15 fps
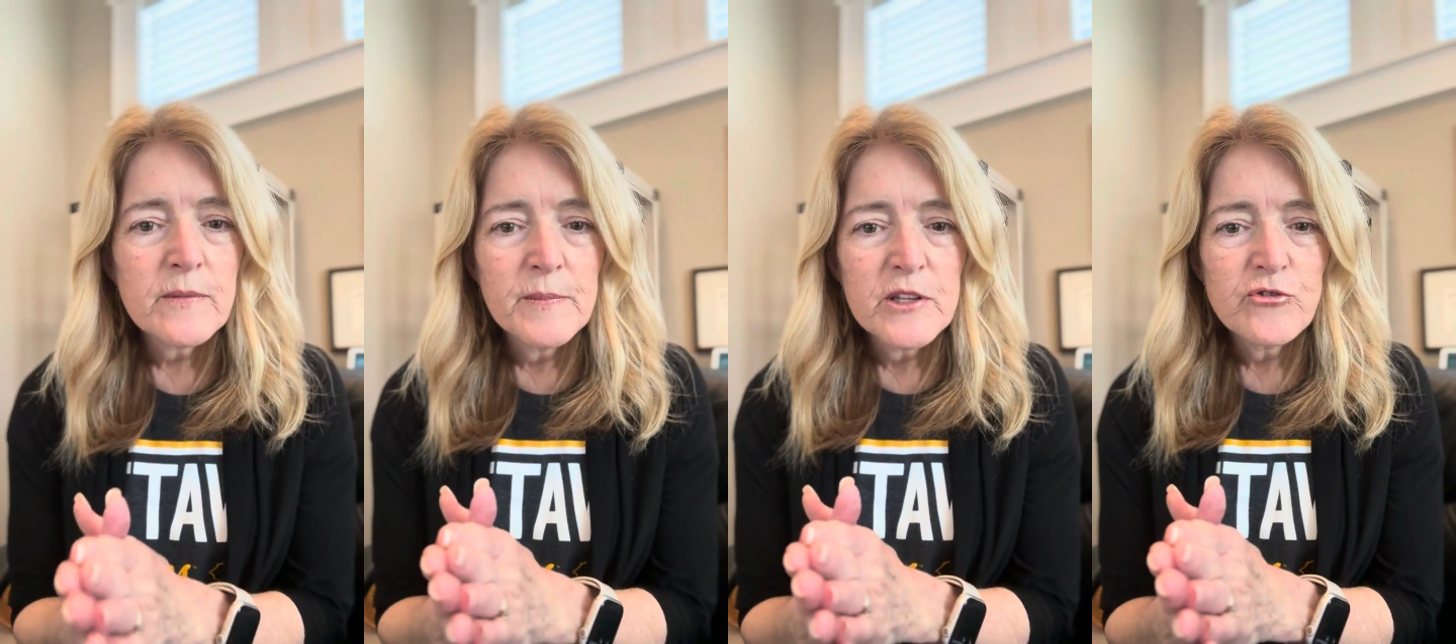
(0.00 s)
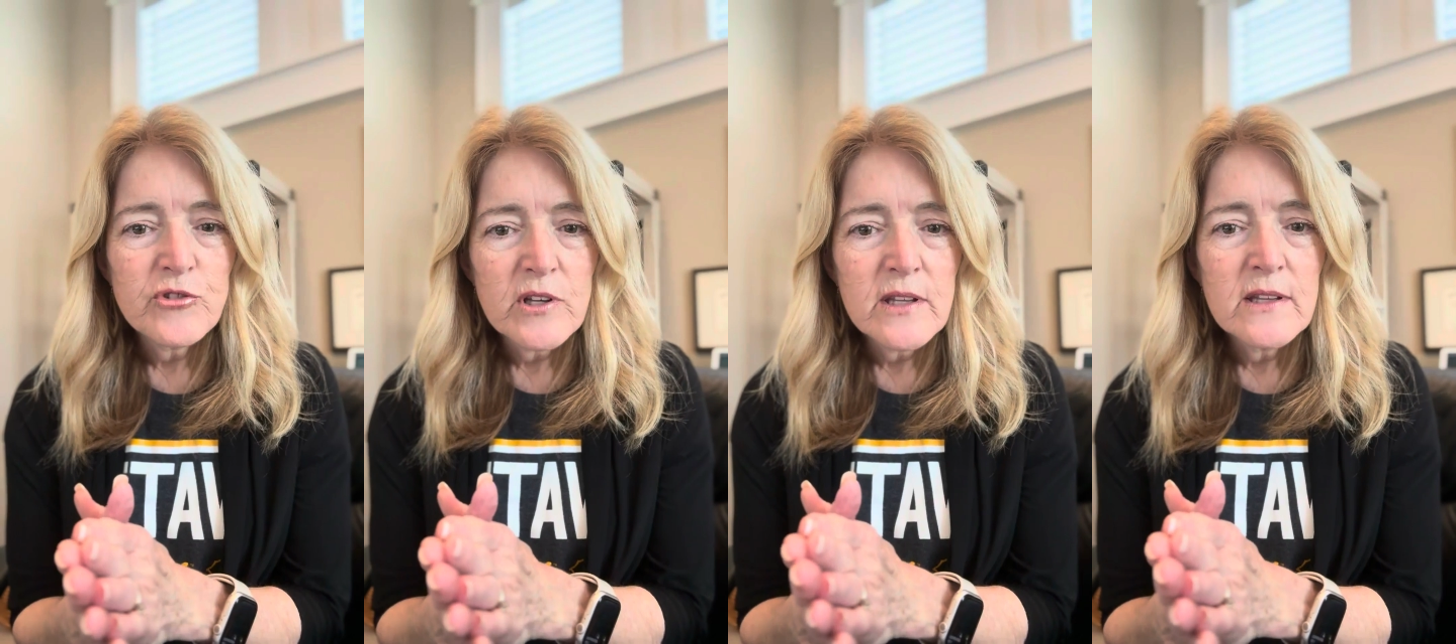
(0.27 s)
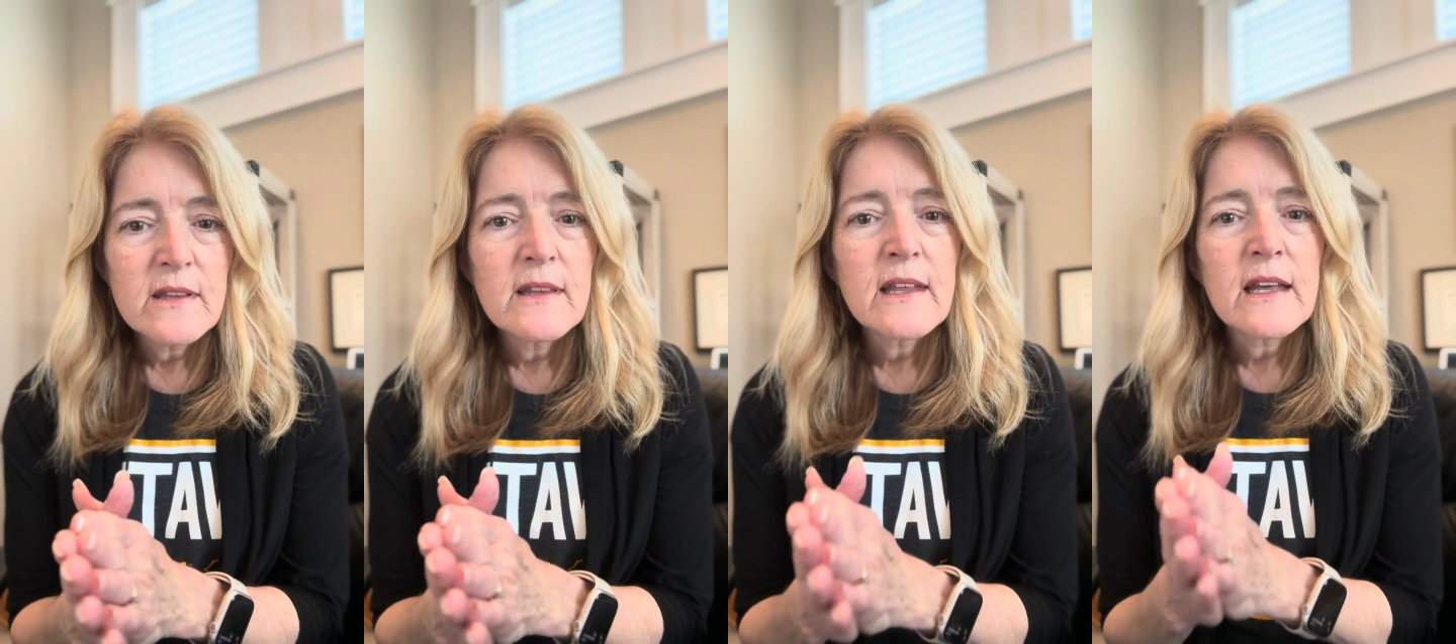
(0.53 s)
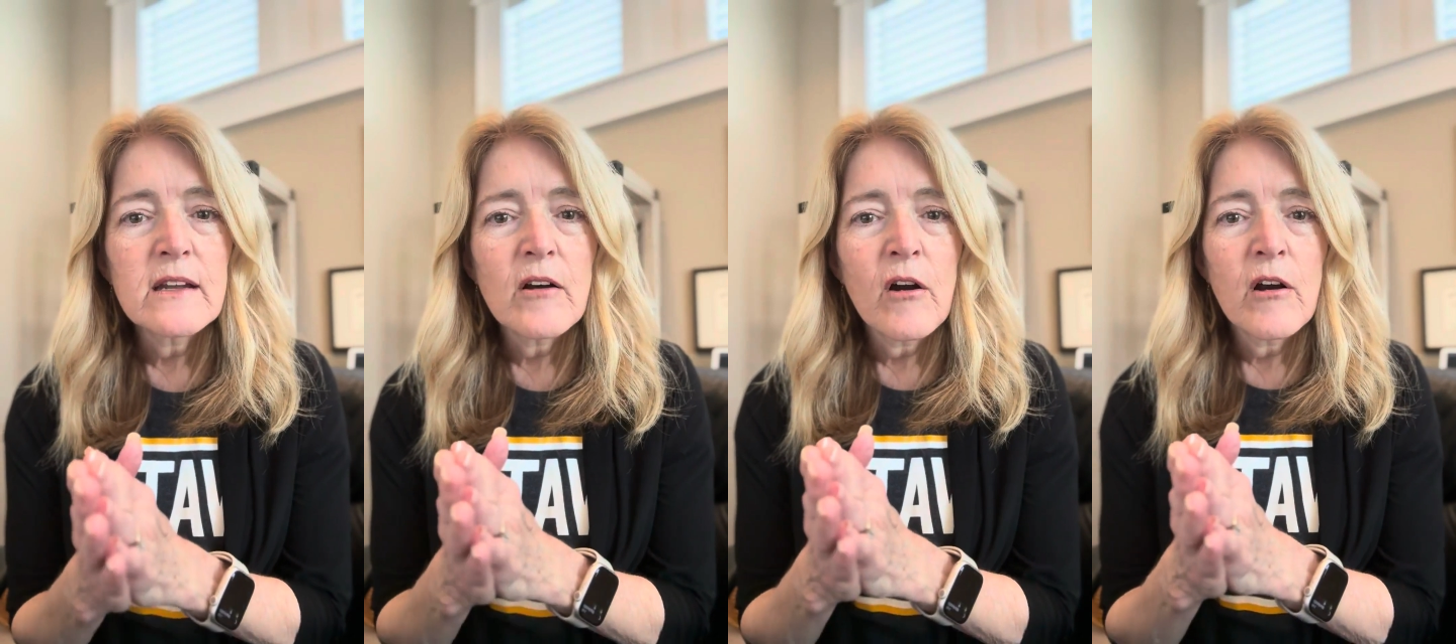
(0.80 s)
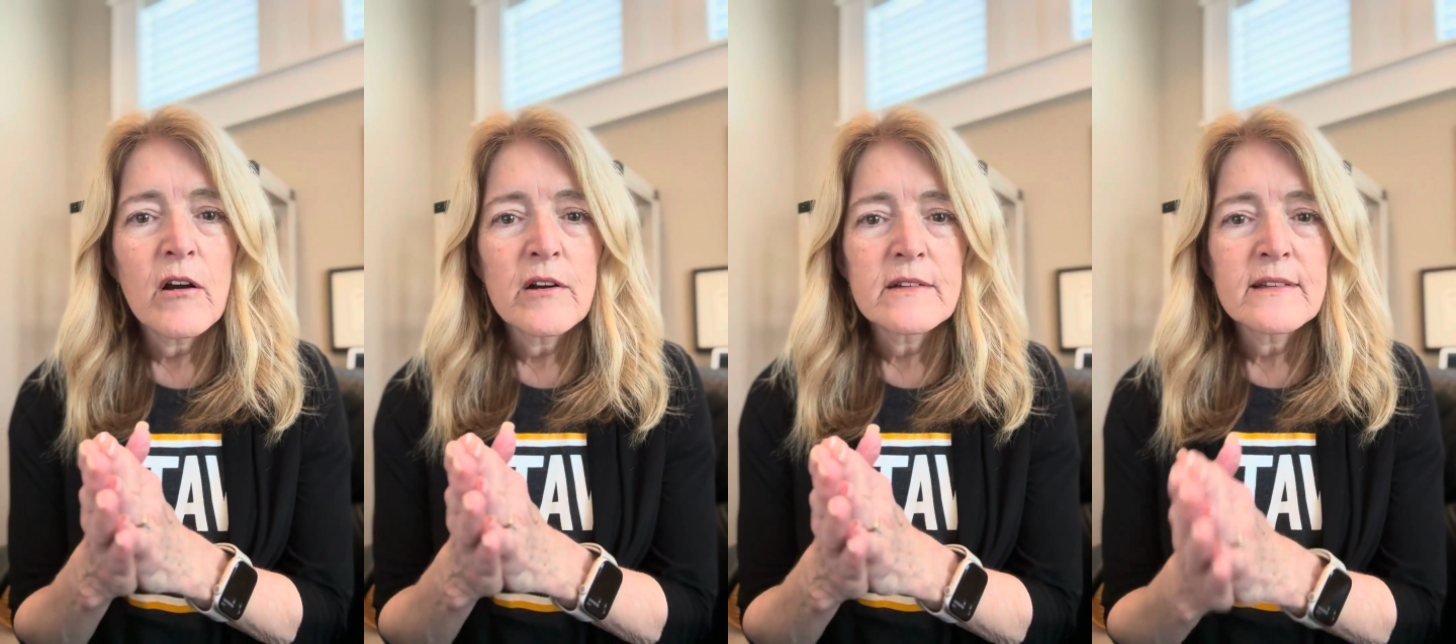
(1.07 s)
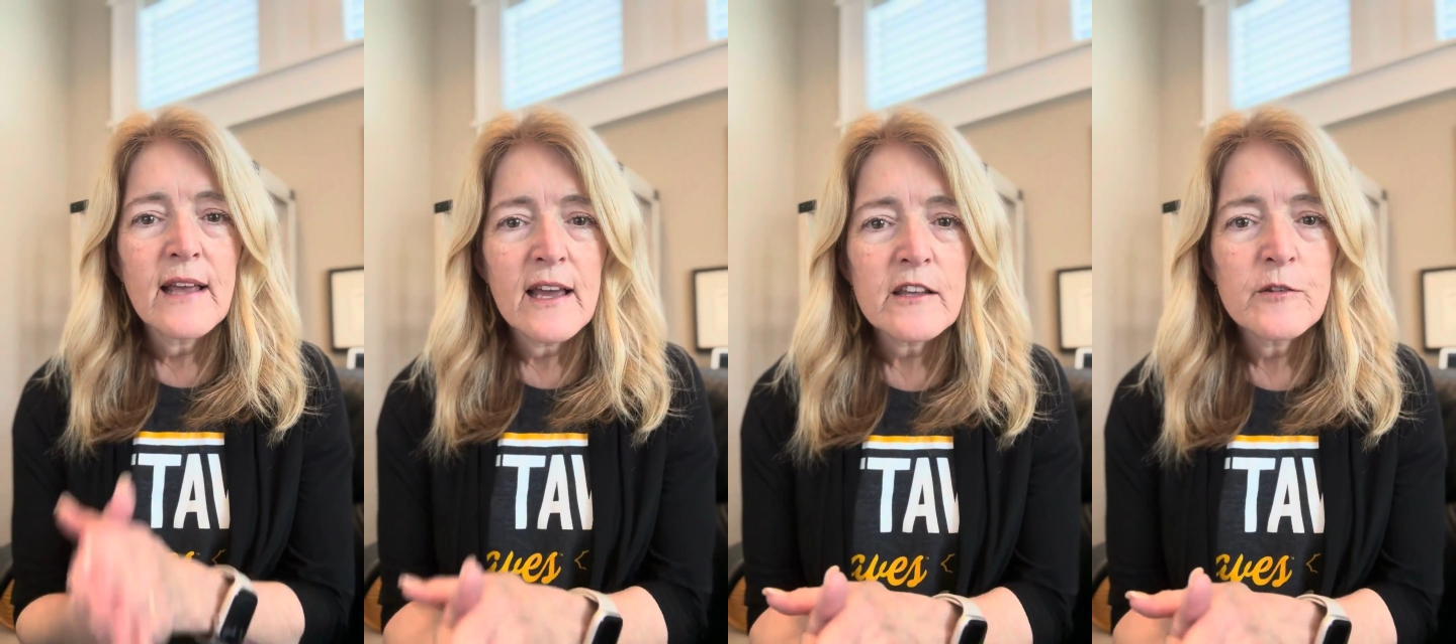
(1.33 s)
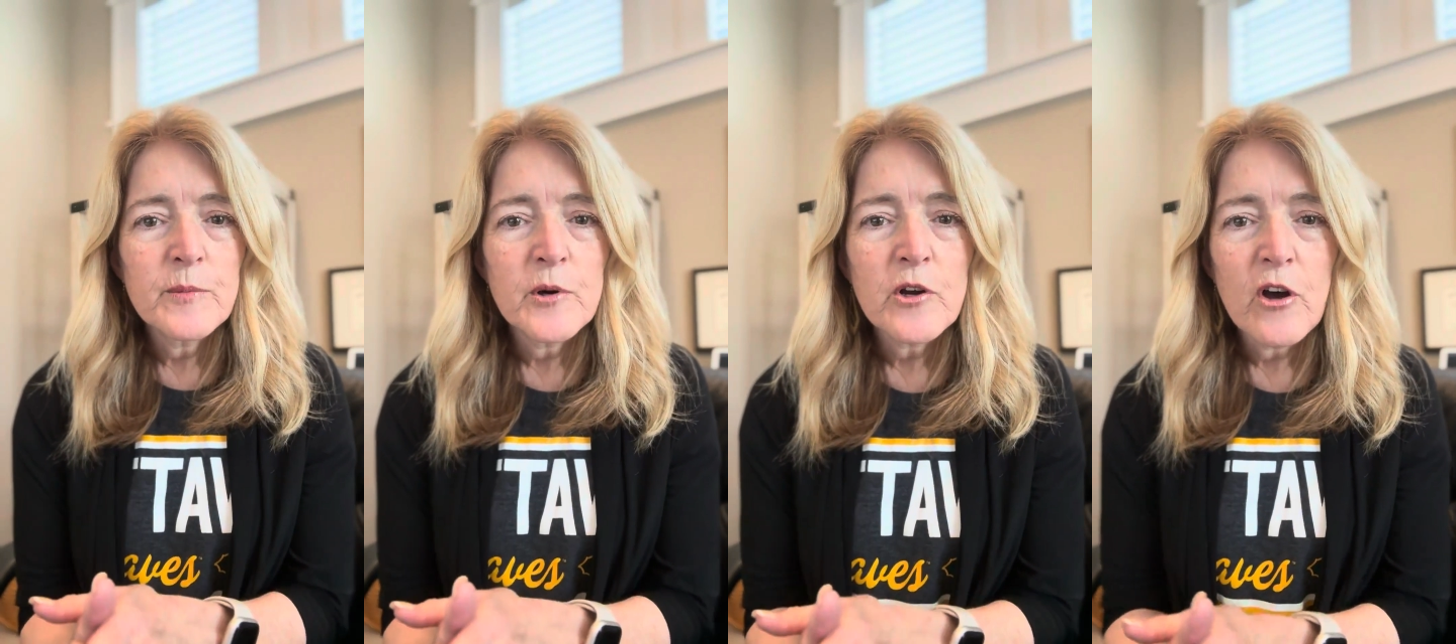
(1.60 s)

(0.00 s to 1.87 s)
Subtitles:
mention that our textbook